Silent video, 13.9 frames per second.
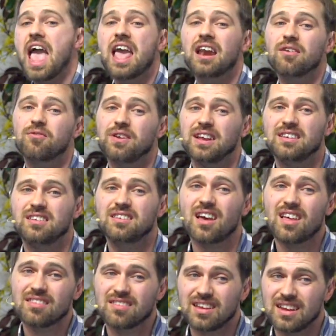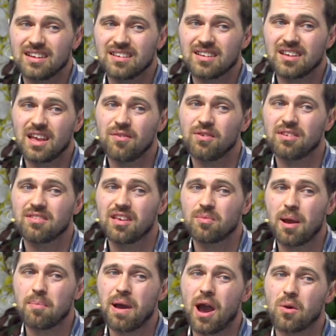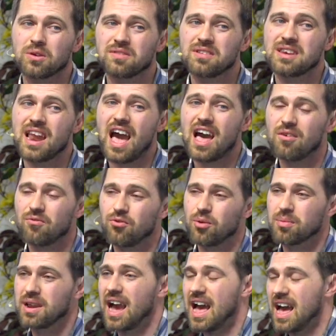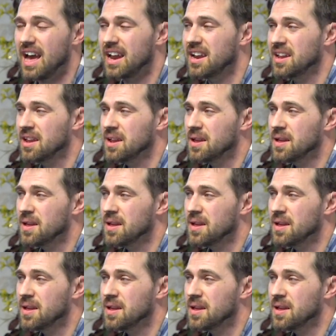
And if he doesn't, if he says my power is not from God,